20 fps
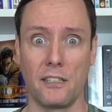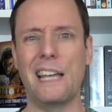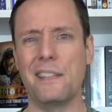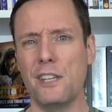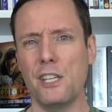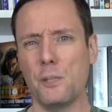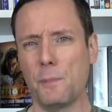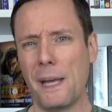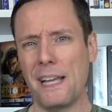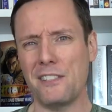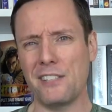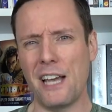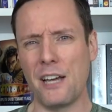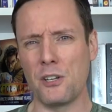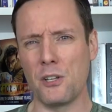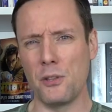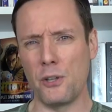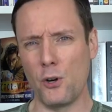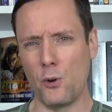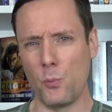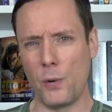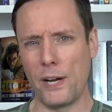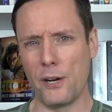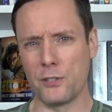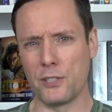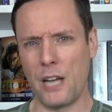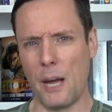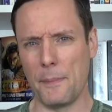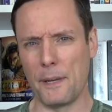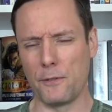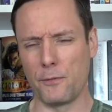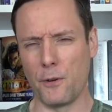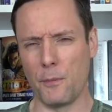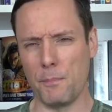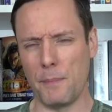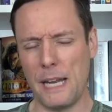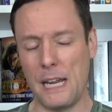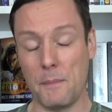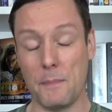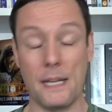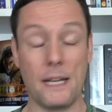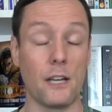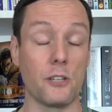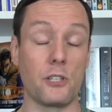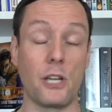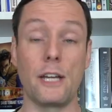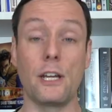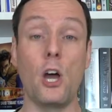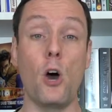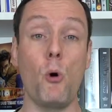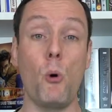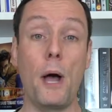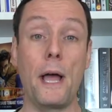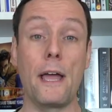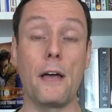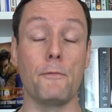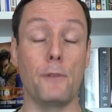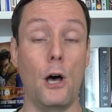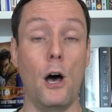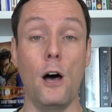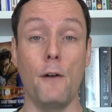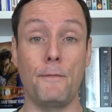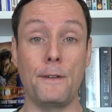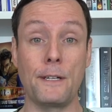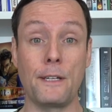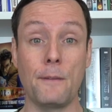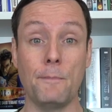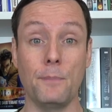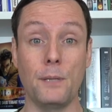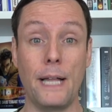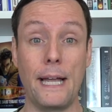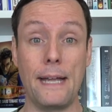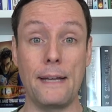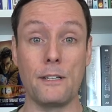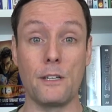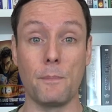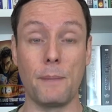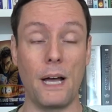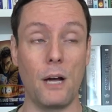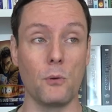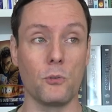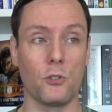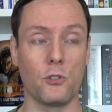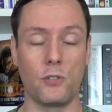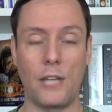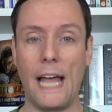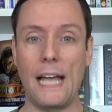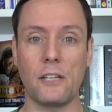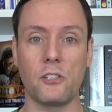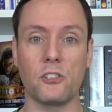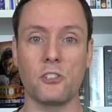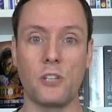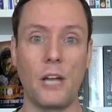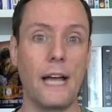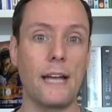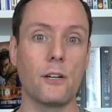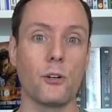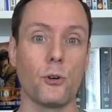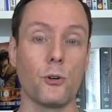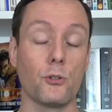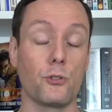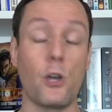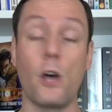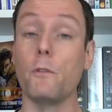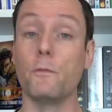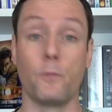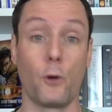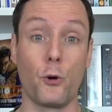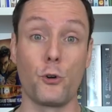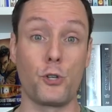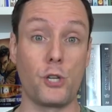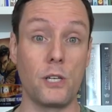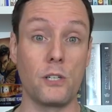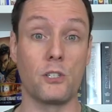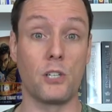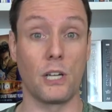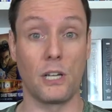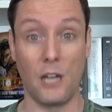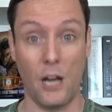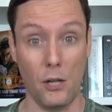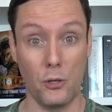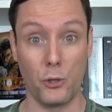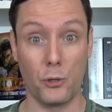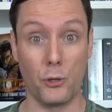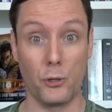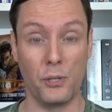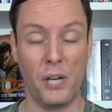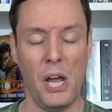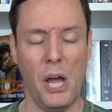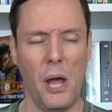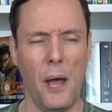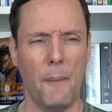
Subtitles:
And this may sound a little weird coming from me, because I know I have often complained about Zack Snyder's aversion to color,